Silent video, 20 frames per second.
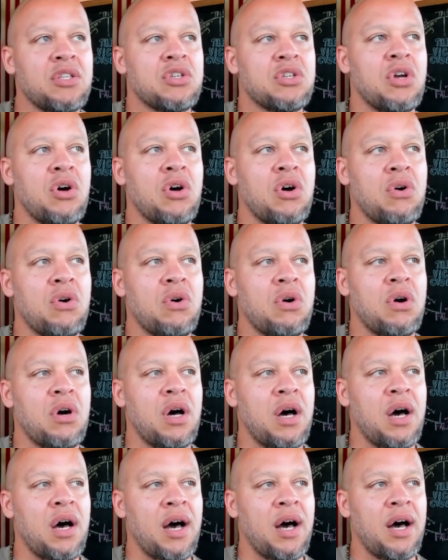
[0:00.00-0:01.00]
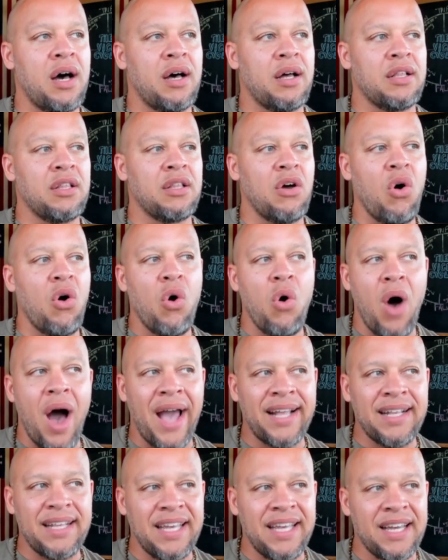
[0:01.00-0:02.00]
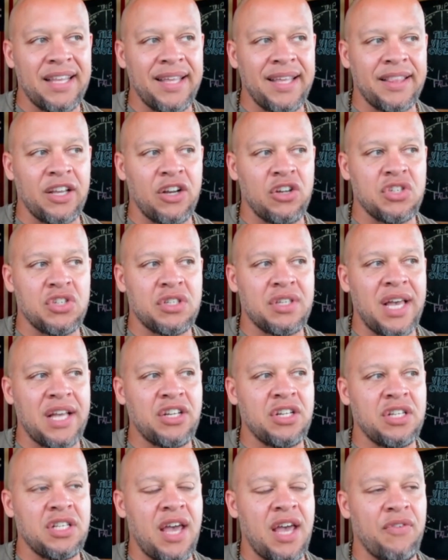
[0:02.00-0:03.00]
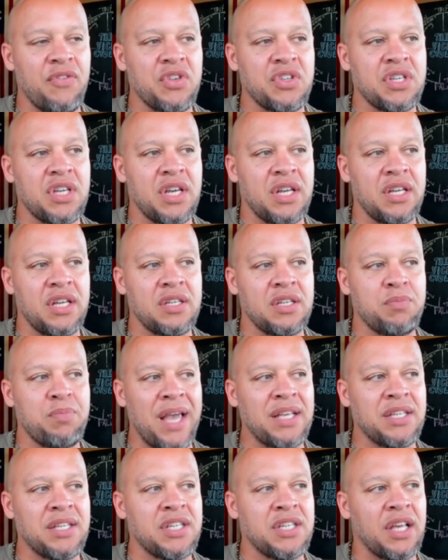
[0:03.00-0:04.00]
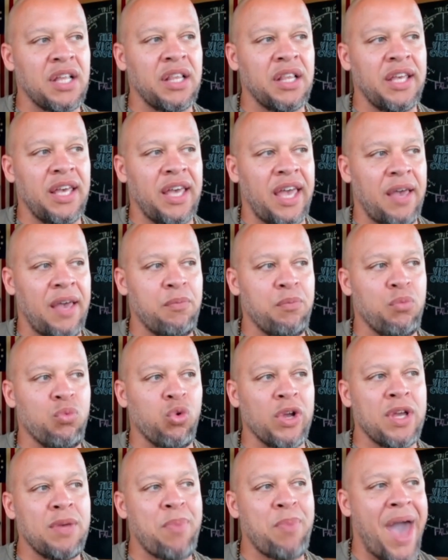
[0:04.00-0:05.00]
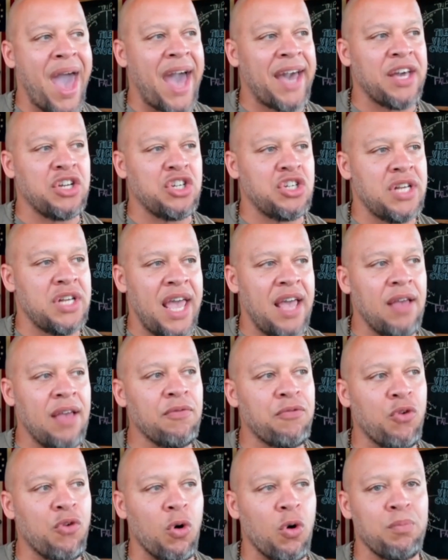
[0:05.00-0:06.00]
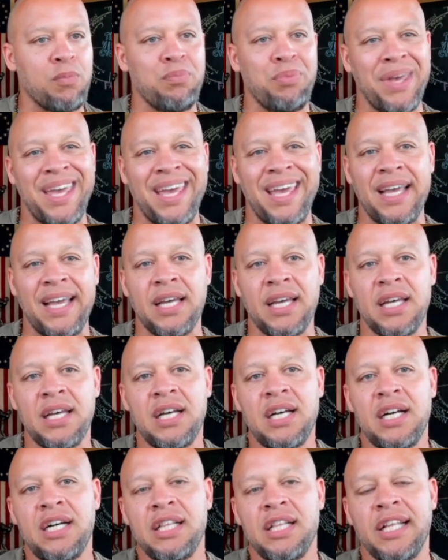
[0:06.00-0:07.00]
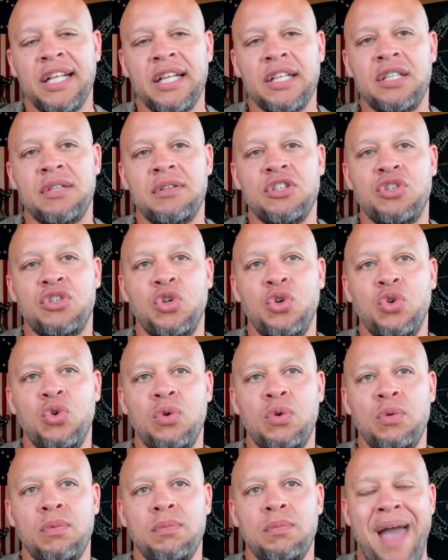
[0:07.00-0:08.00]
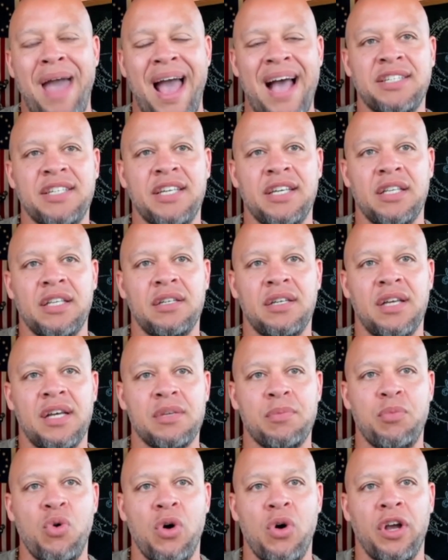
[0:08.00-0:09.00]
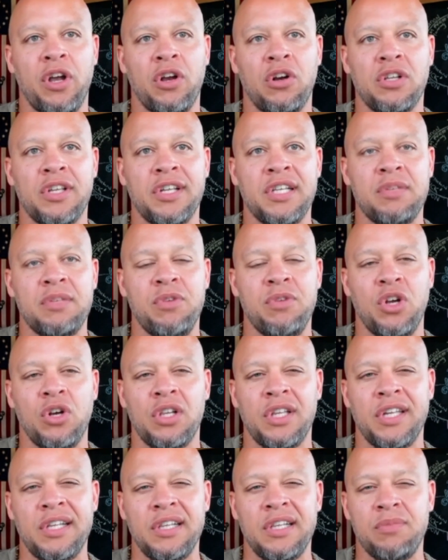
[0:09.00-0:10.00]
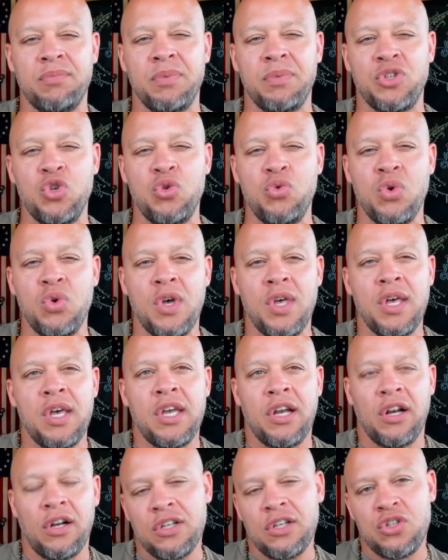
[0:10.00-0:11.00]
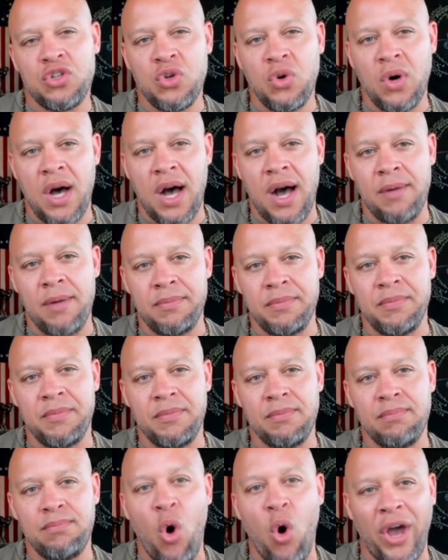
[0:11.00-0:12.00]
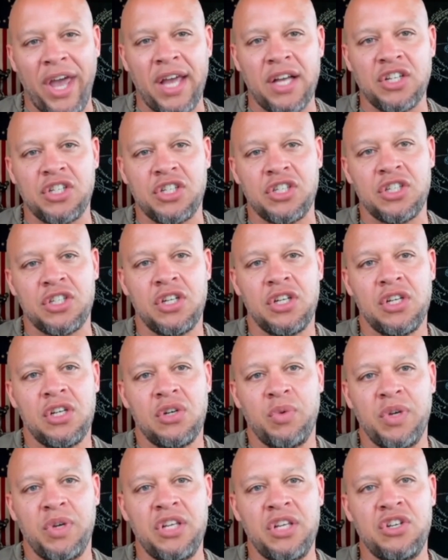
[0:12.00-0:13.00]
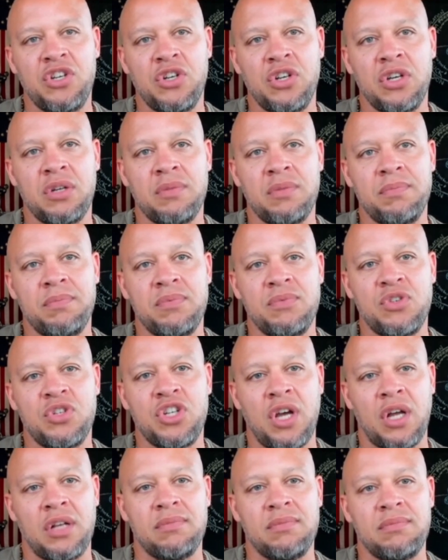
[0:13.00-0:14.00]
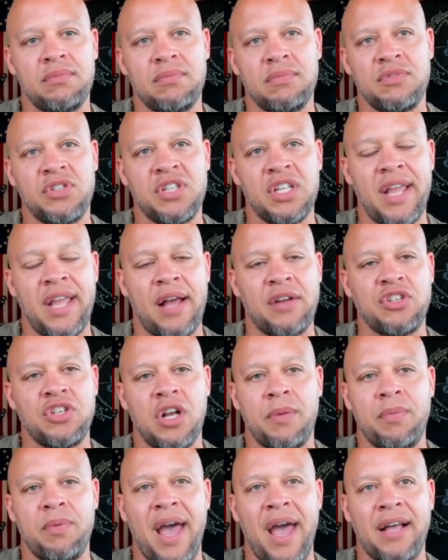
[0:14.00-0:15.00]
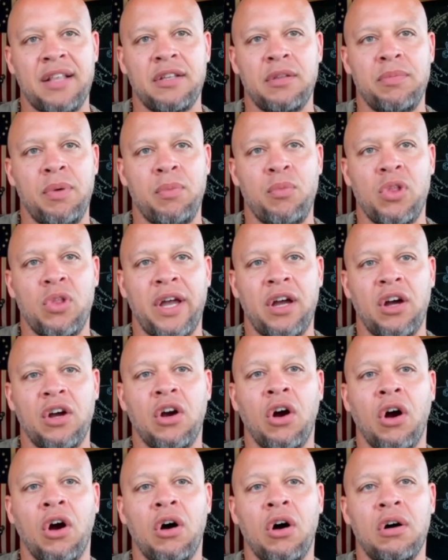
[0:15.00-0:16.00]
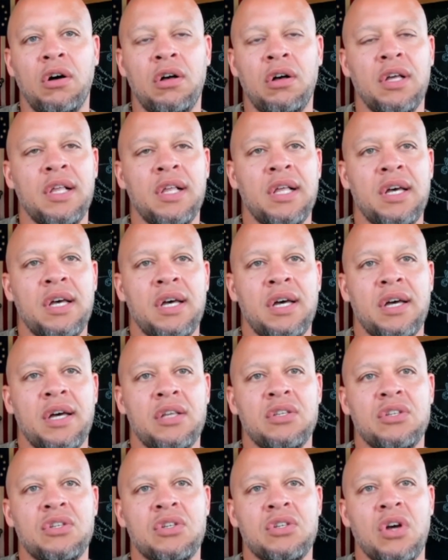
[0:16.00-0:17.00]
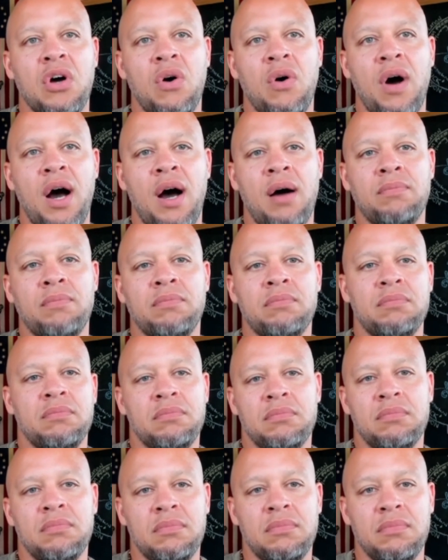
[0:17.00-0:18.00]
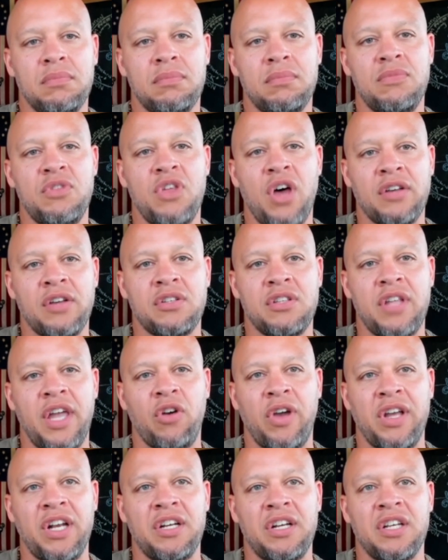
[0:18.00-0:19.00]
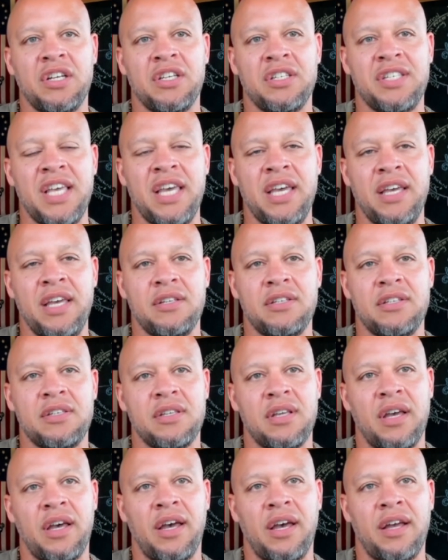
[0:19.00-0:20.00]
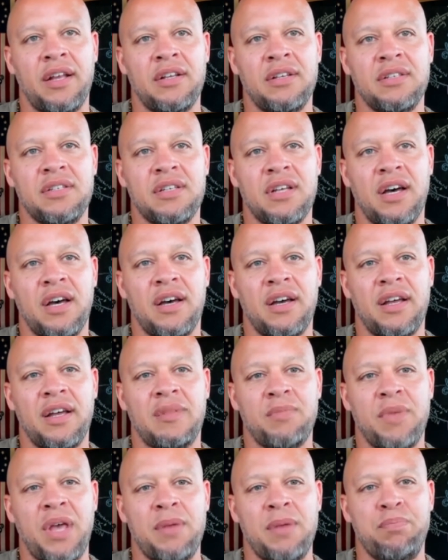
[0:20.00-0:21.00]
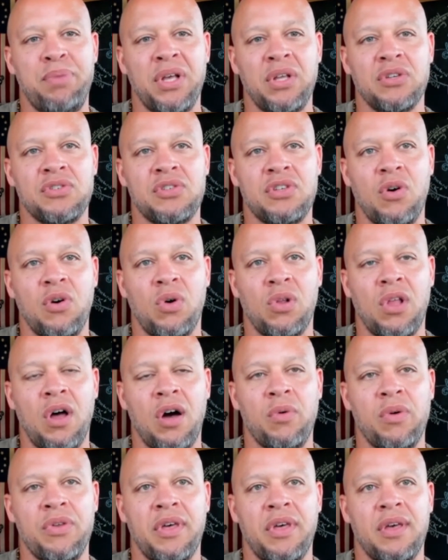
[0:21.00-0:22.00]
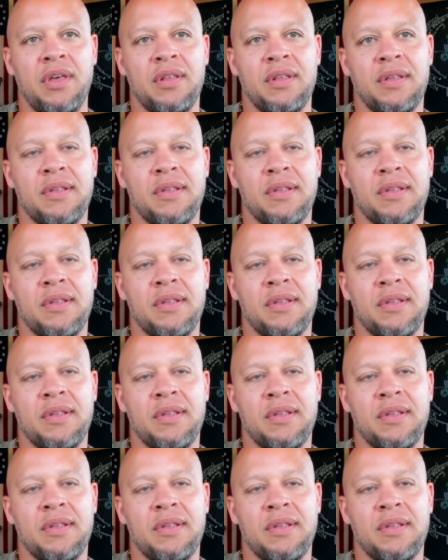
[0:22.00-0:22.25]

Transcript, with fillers: And so uh, the whole idea that there's attention deficit is basically a repackaged name for being a little too masculine as a boy. You're a little you're a little too you're a little too um, boyish. We need you to shut sit down, shut up, and act a little bit more like a girl. And so um, thus they created a disease and, uh, and and pills to go along with it.